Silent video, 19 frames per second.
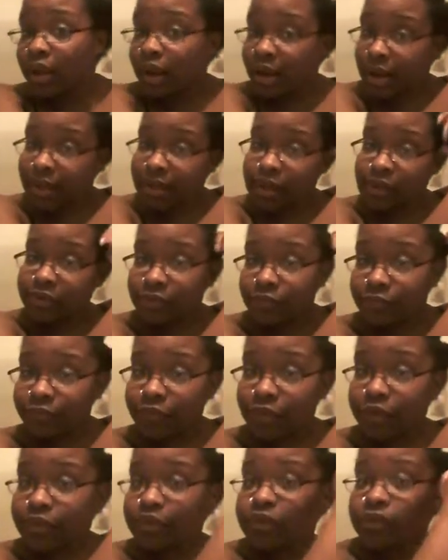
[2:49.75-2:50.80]
And that's the
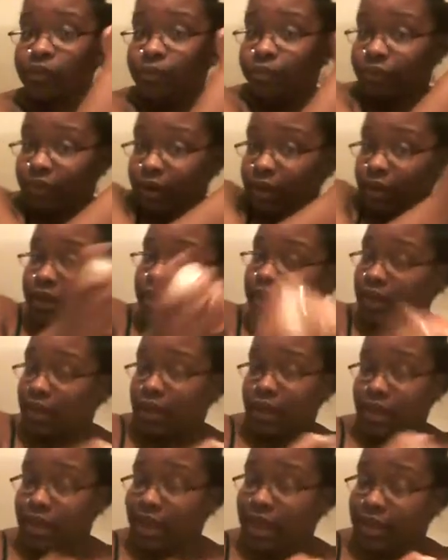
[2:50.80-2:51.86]
first to break.
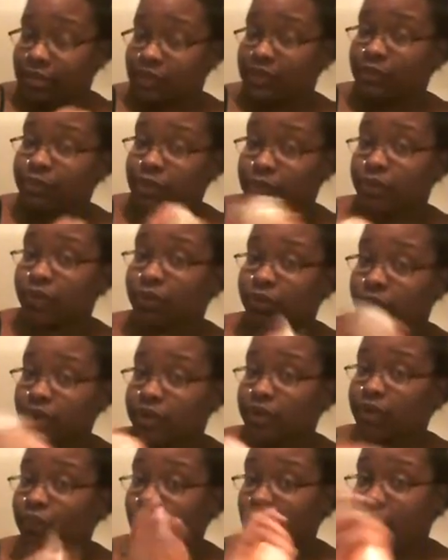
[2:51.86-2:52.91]
And some people
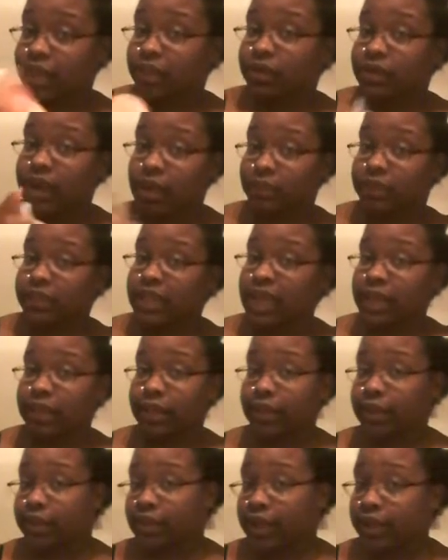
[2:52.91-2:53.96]
wonder why they're not
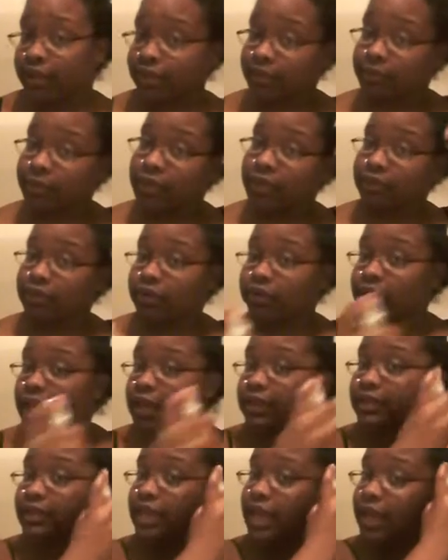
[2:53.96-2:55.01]
retaining length. It's because they're
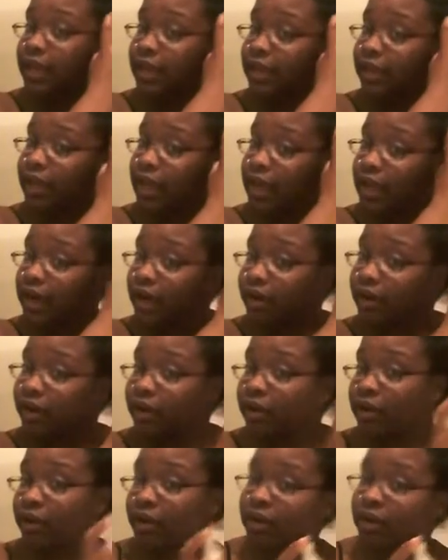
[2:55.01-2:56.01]
not taking care